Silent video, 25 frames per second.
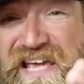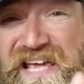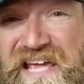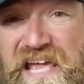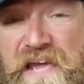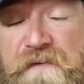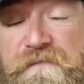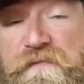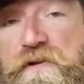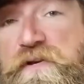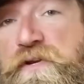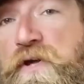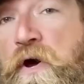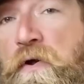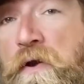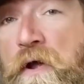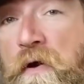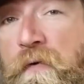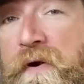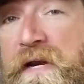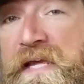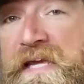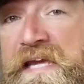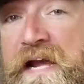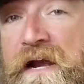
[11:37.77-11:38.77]
If you don't
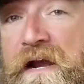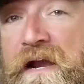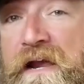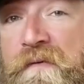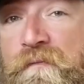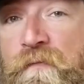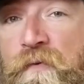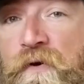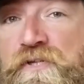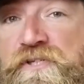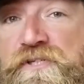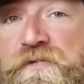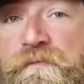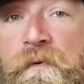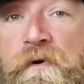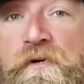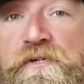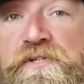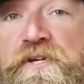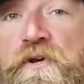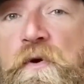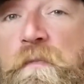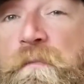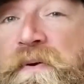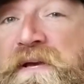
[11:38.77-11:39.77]
already carry them, which most
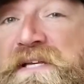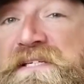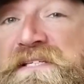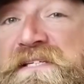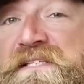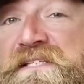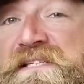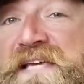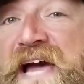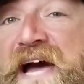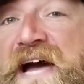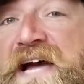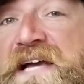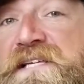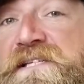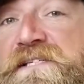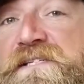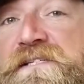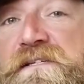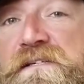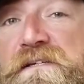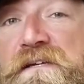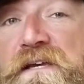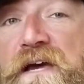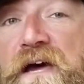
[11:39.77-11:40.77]
of you business
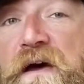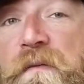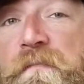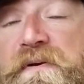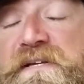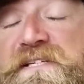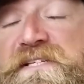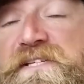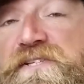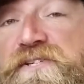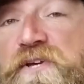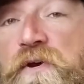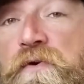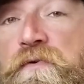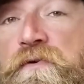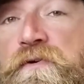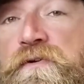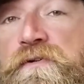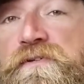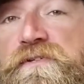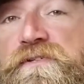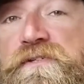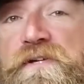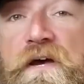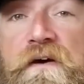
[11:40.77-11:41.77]
guys, business
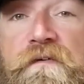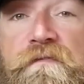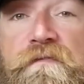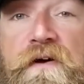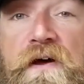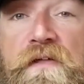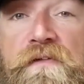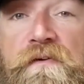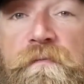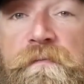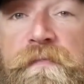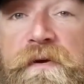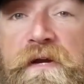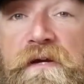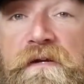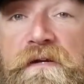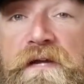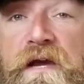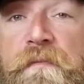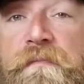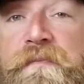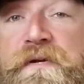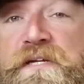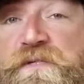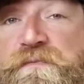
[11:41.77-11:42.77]
owners of other beard
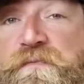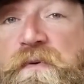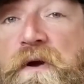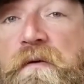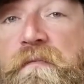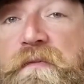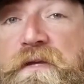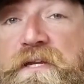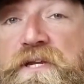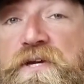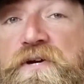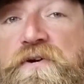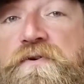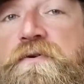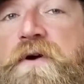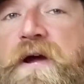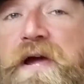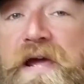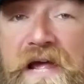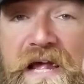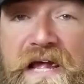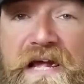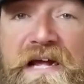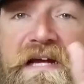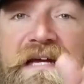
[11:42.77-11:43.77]
companies probably do,
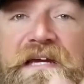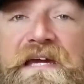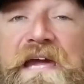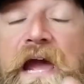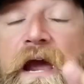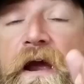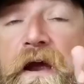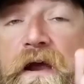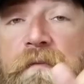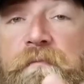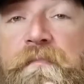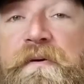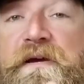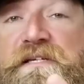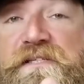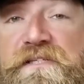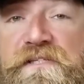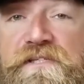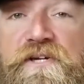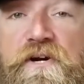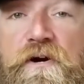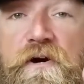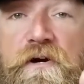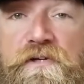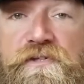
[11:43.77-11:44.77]
carry business
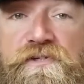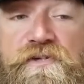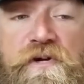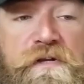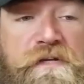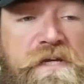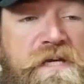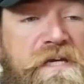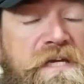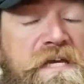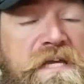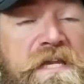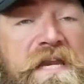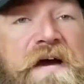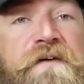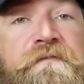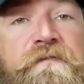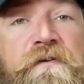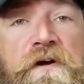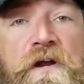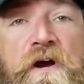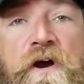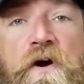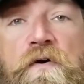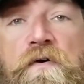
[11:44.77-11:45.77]
cards on you. You never
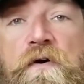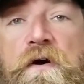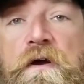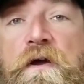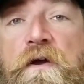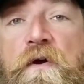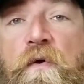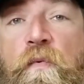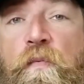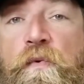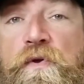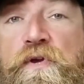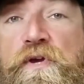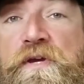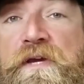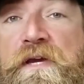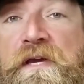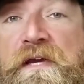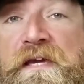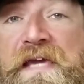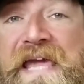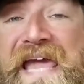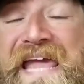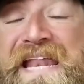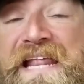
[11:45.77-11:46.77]
know when you
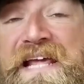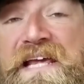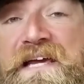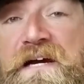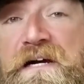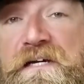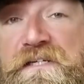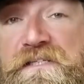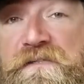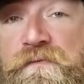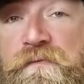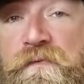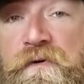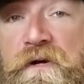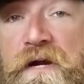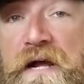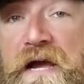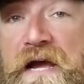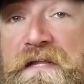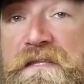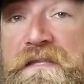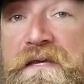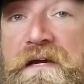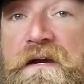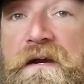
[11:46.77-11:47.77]
can gain a customer
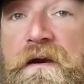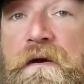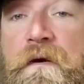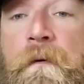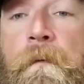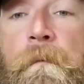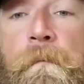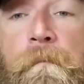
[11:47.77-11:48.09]
out there